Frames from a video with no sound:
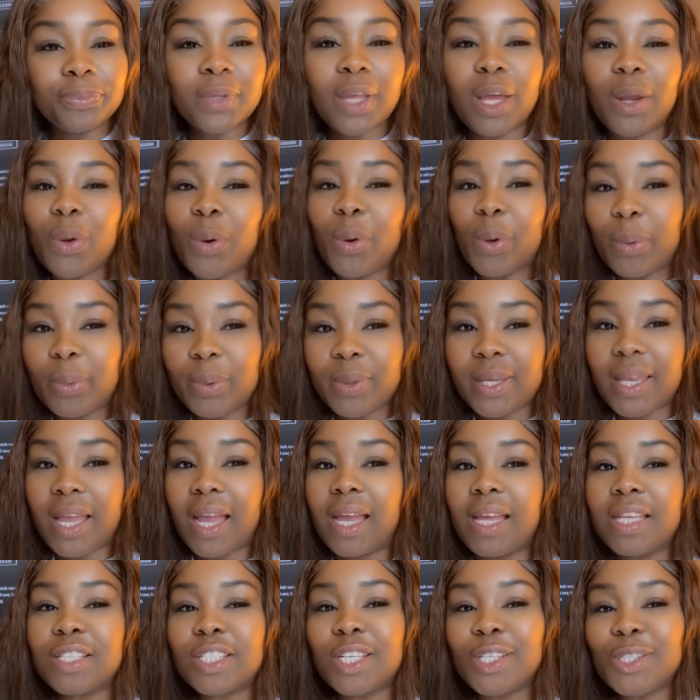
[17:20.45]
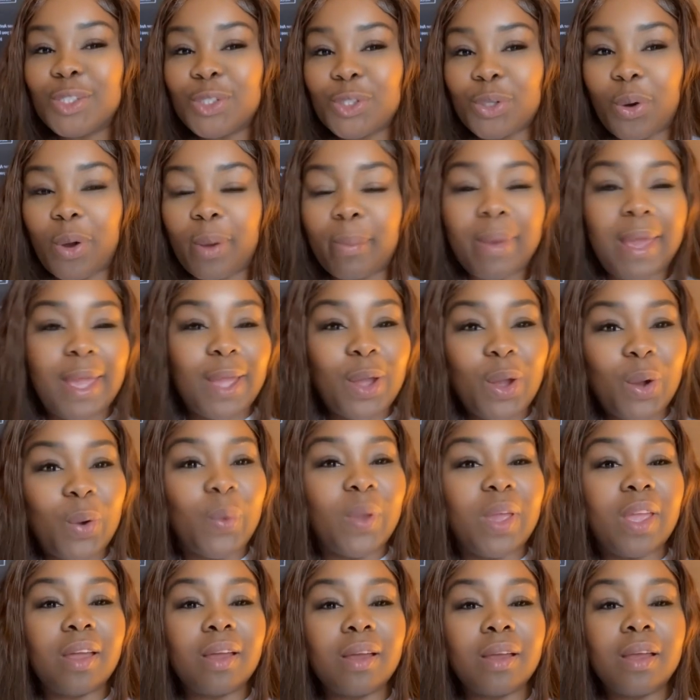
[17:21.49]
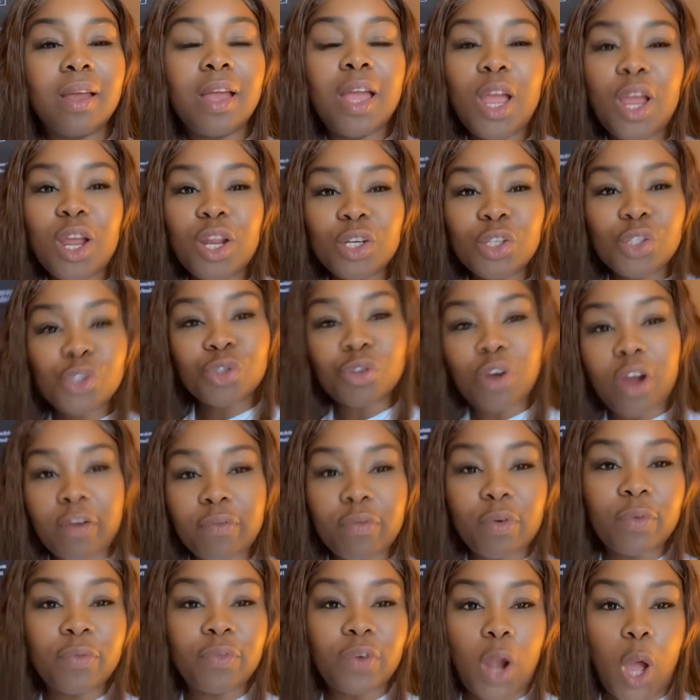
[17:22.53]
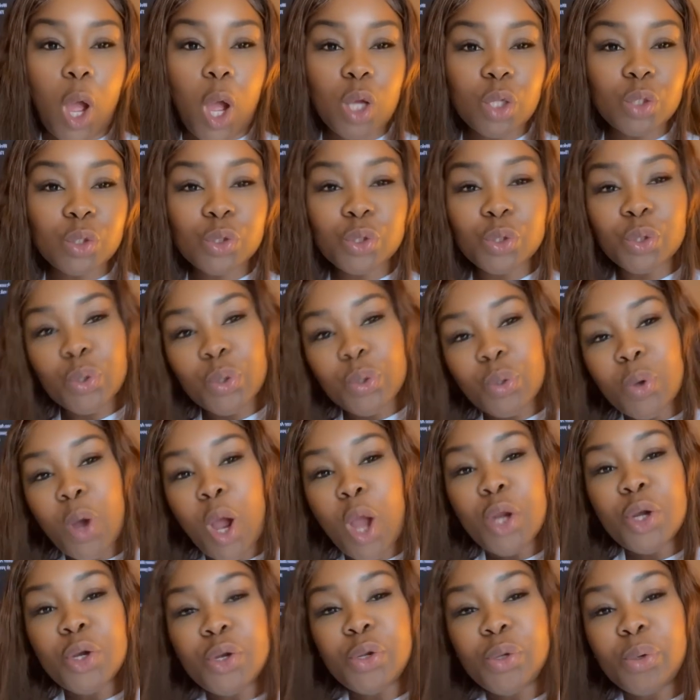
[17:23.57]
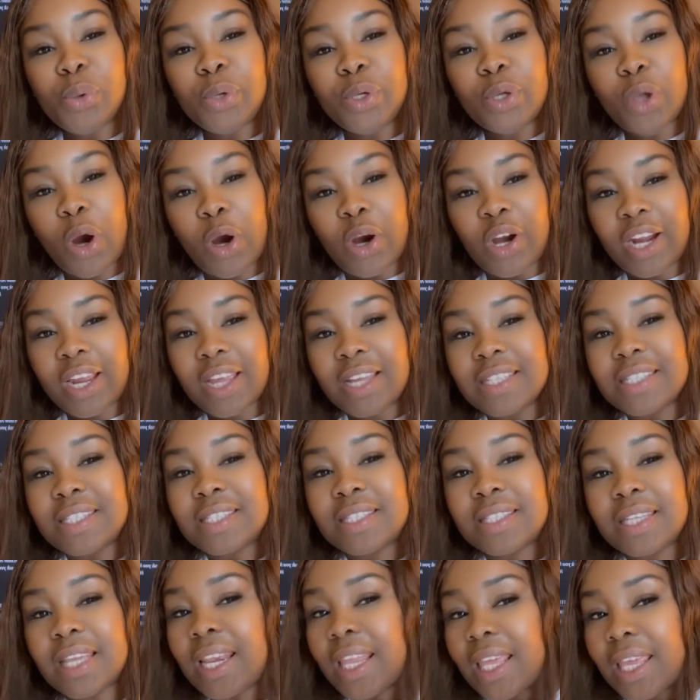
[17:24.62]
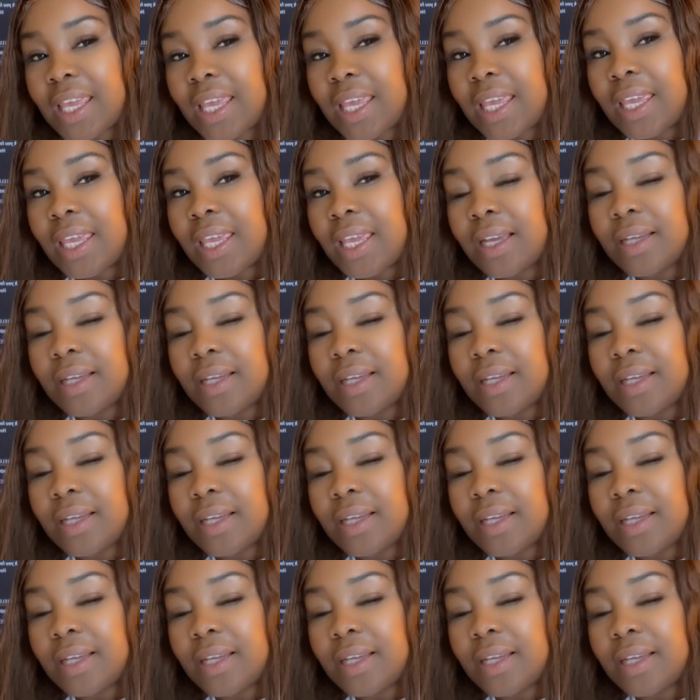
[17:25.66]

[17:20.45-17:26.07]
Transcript: and I hope you guys enjoy my quick travel vlog to New York City.